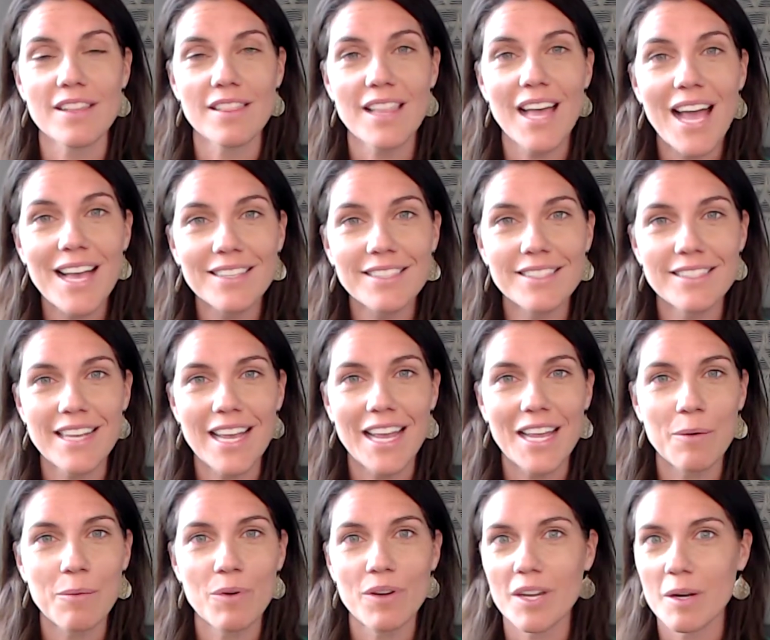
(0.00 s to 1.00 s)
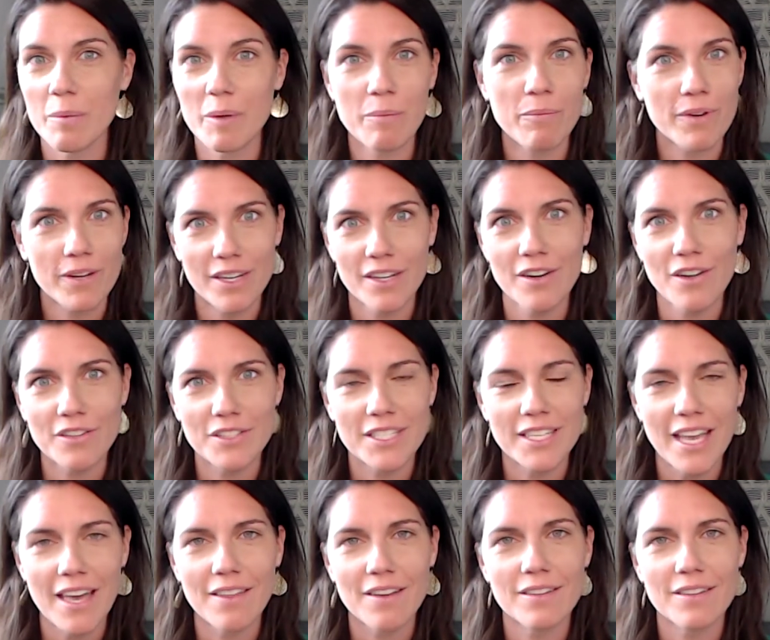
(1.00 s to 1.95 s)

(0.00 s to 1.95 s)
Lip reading: last day, we're going to be bringing it all together.